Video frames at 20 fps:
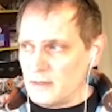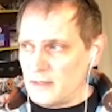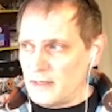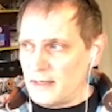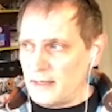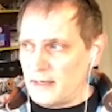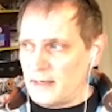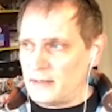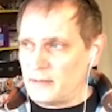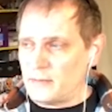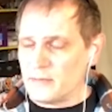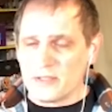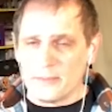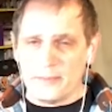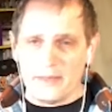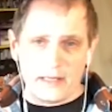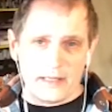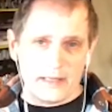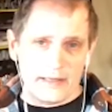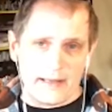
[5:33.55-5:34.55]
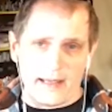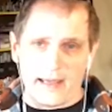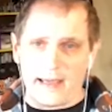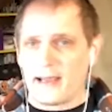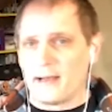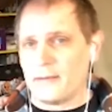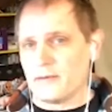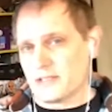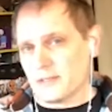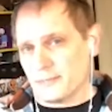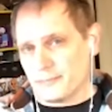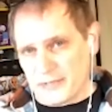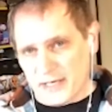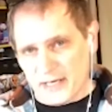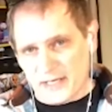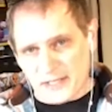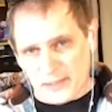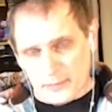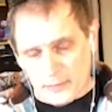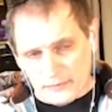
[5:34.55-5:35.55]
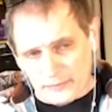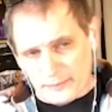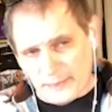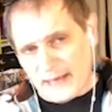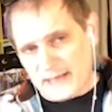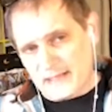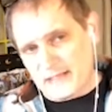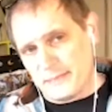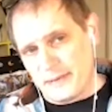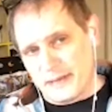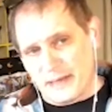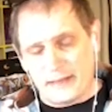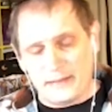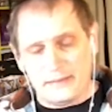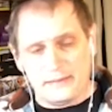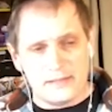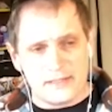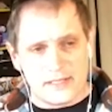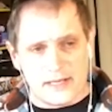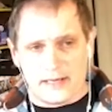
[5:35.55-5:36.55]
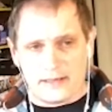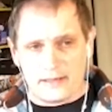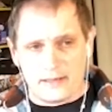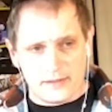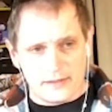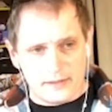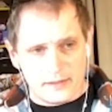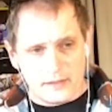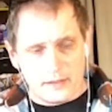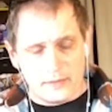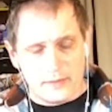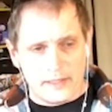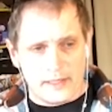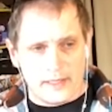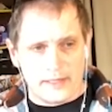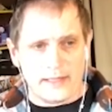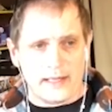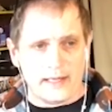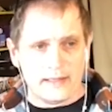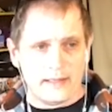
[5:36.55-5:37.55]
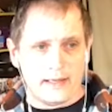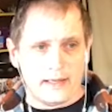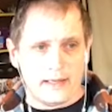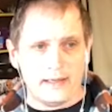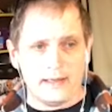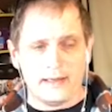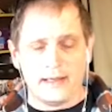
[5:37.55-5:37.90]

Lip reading: And it was the middle of the day. I was depressed. I went back to bed because I had nothing going on that day.